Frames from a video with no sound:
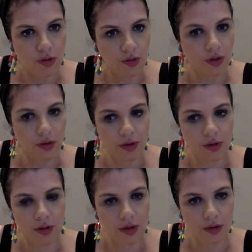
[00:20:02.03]
You know, they
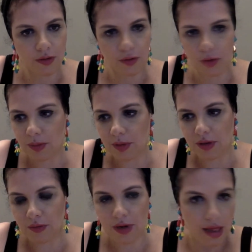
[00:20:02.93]
created a story, but
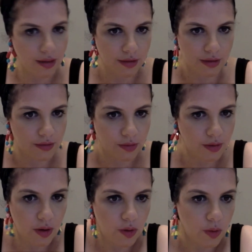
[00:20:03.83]
in reality, it's
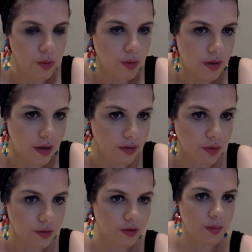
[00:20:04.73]
who he has
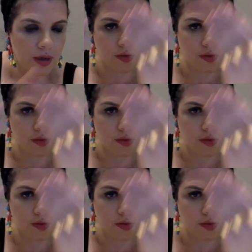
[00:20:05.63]
always been.